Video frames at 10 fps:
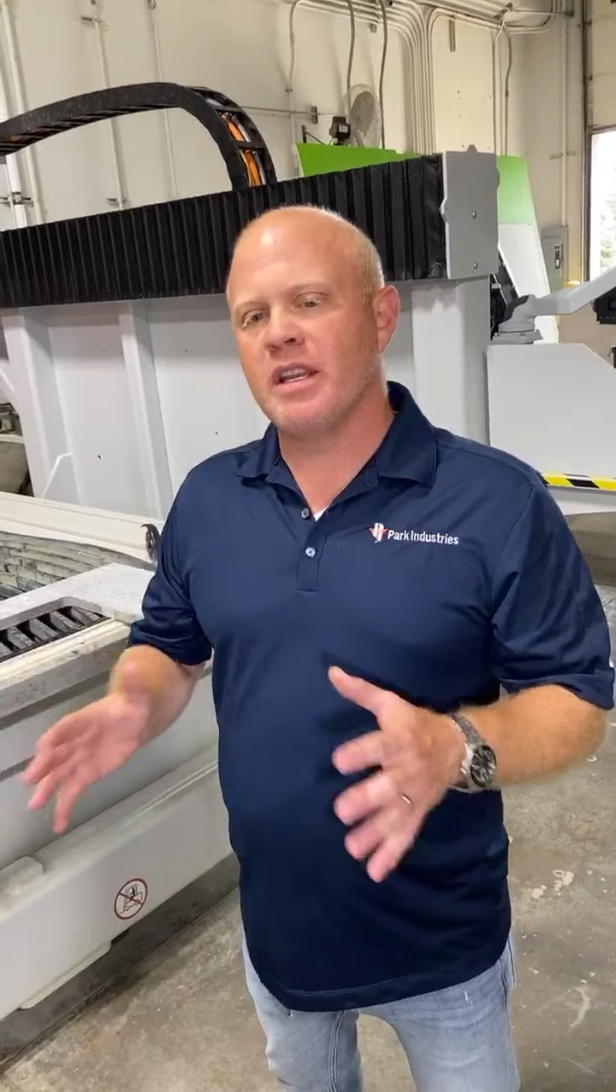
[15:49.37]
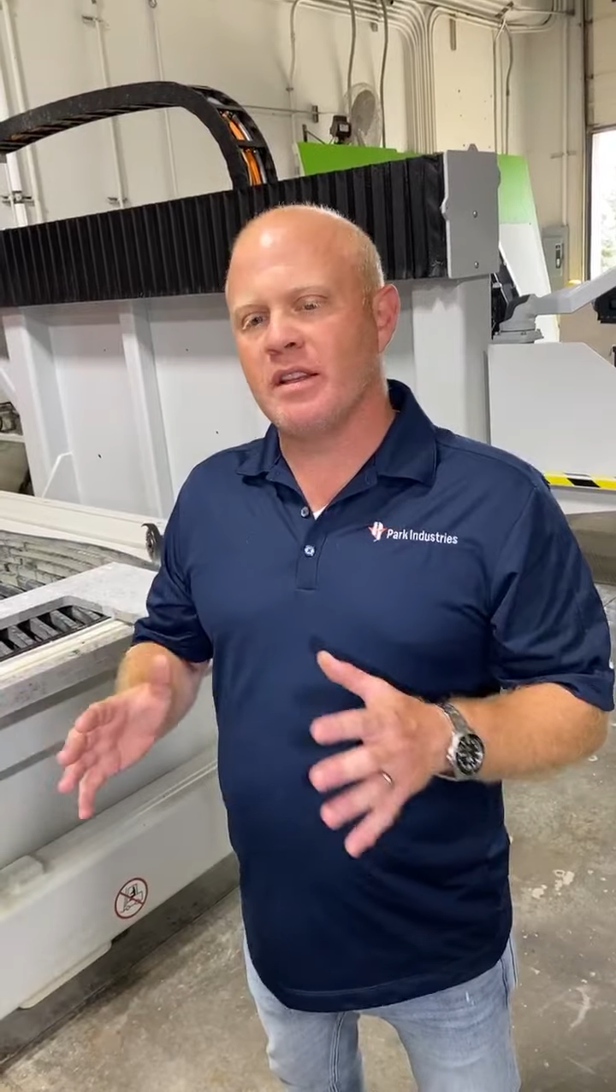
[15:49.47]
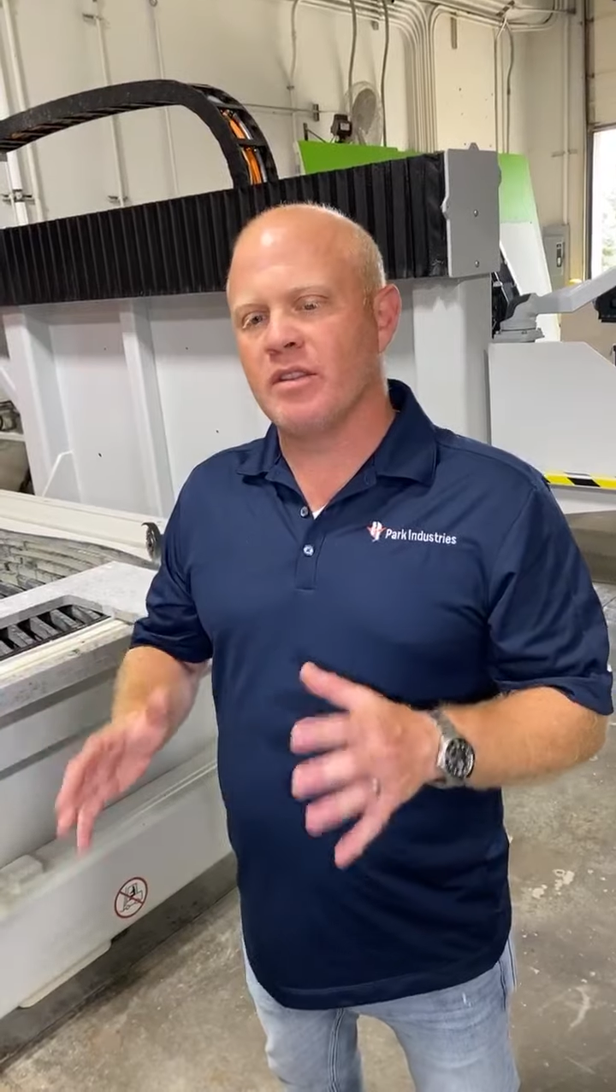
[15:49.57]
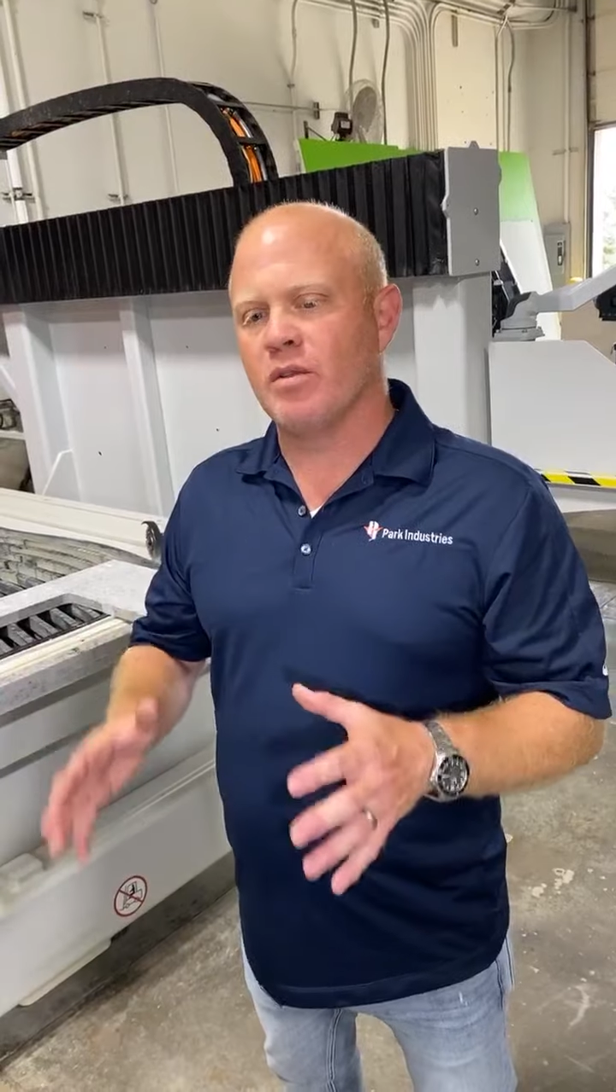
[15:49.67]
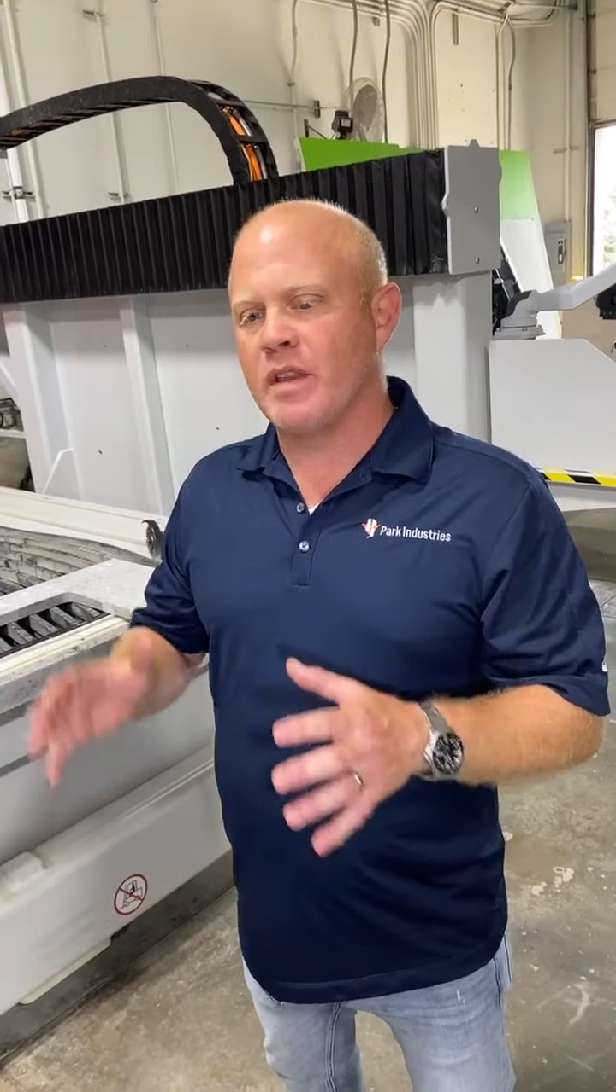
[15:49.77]
to
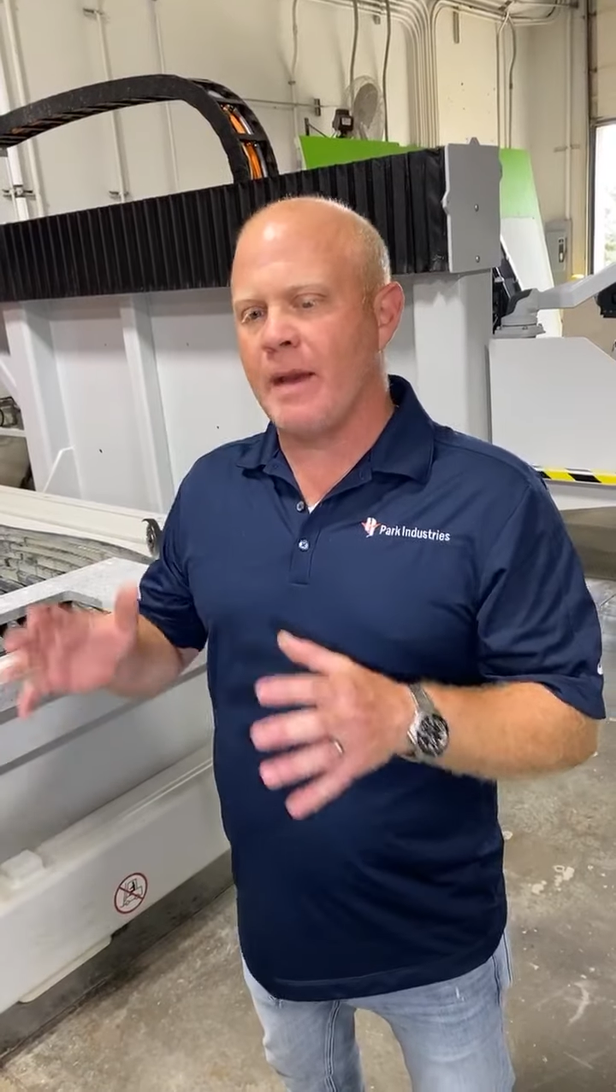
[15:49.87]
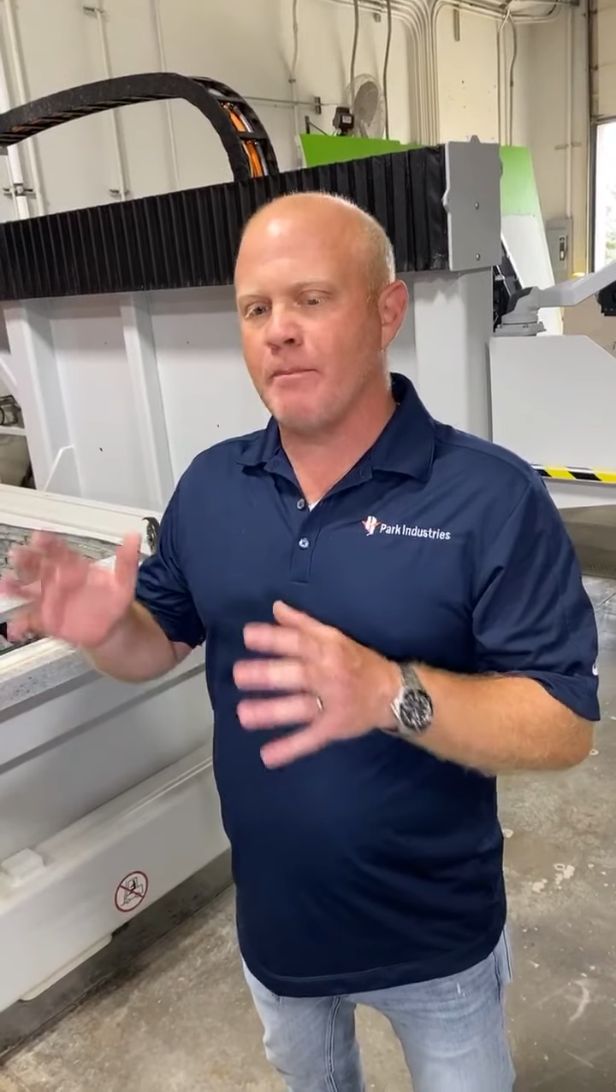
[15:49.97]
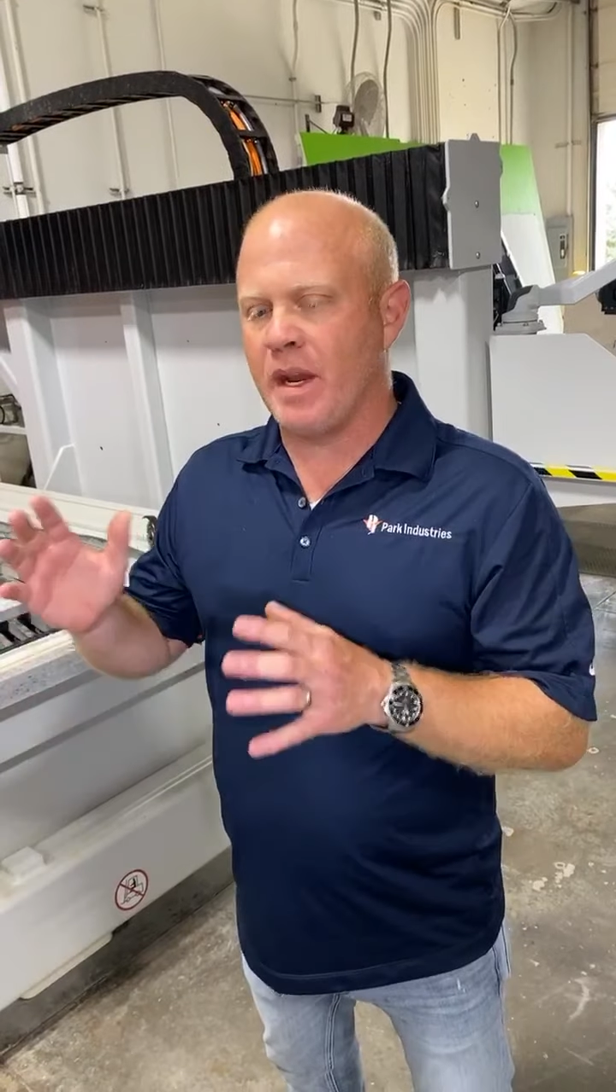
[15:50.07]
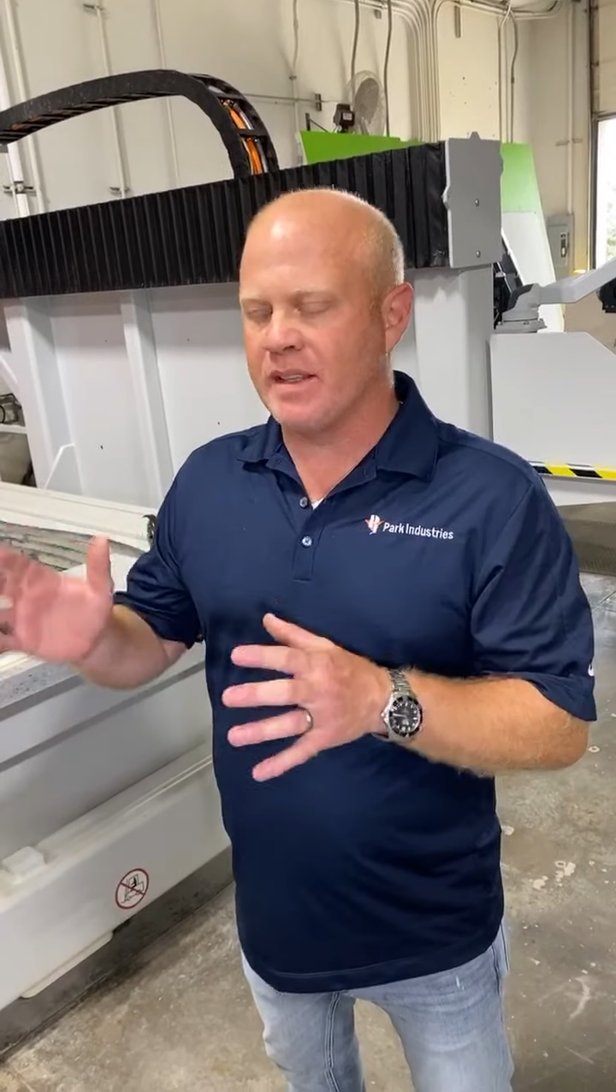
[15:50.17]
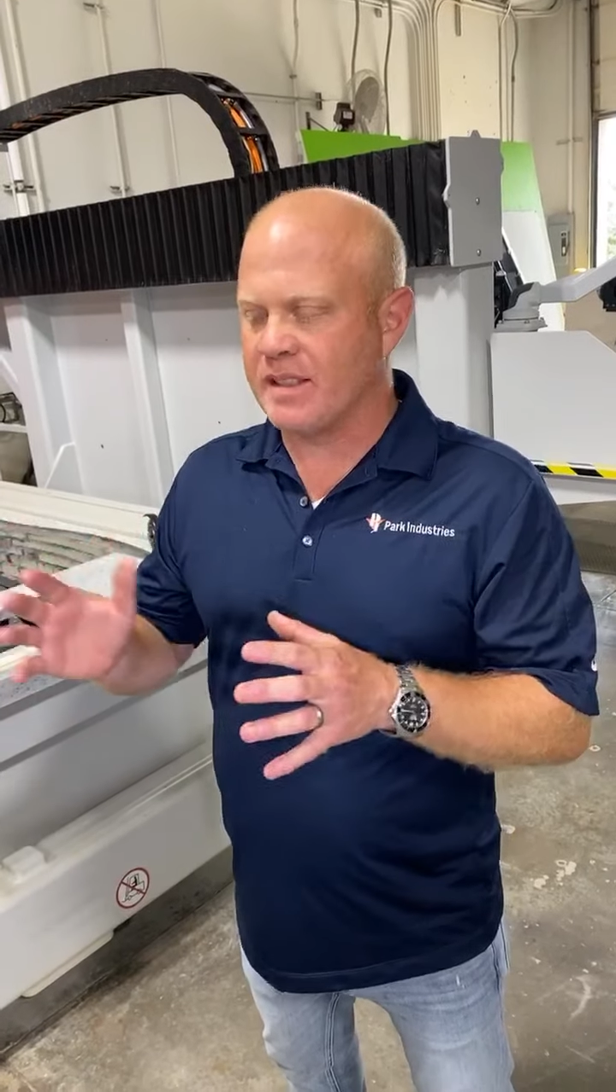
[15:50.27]
do that
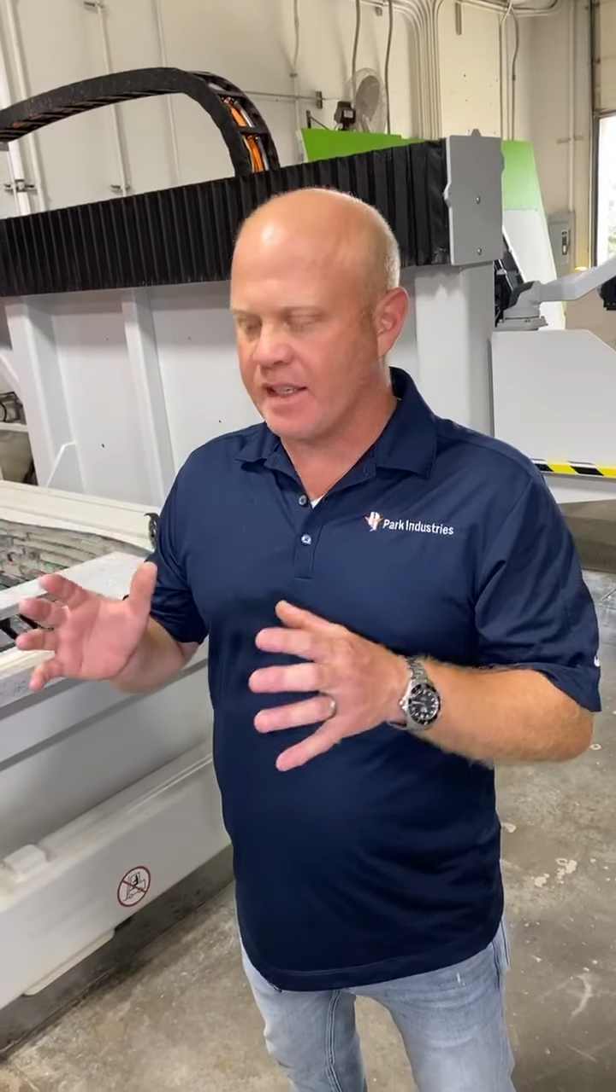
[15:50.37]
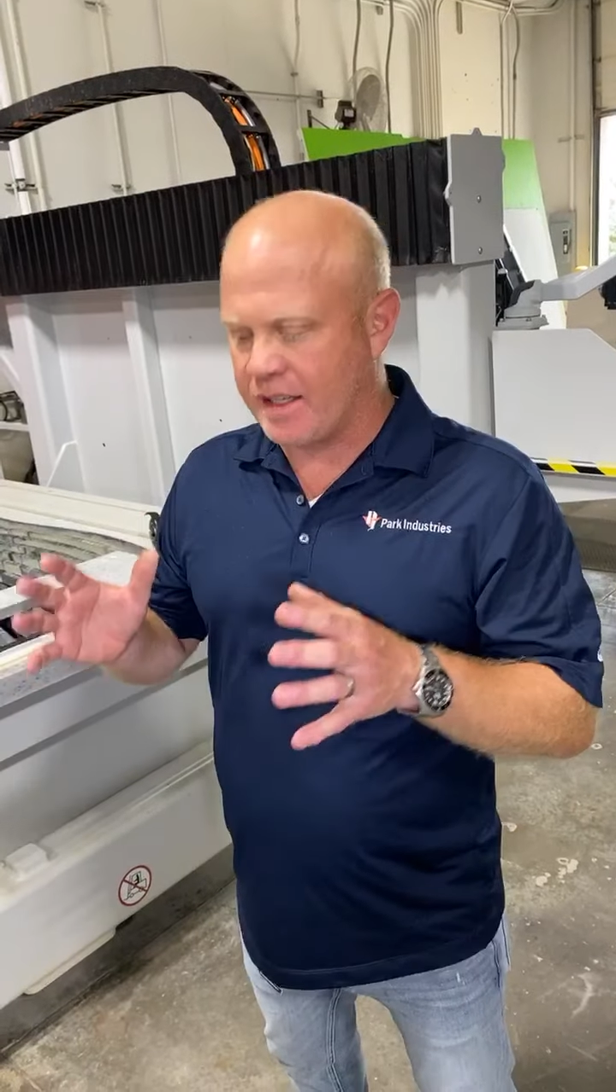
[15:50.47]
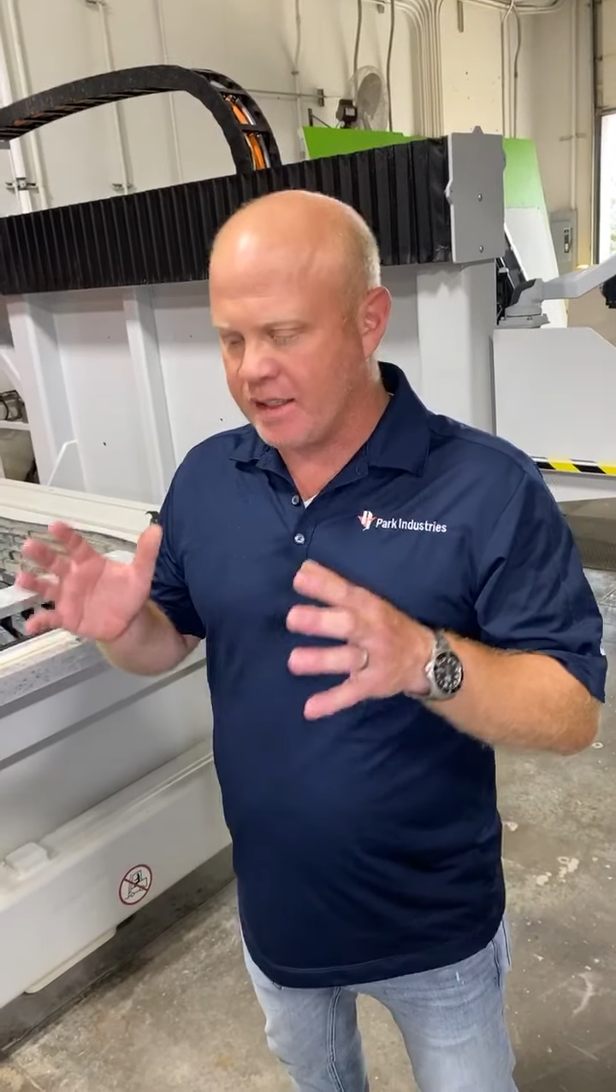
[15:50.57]
basic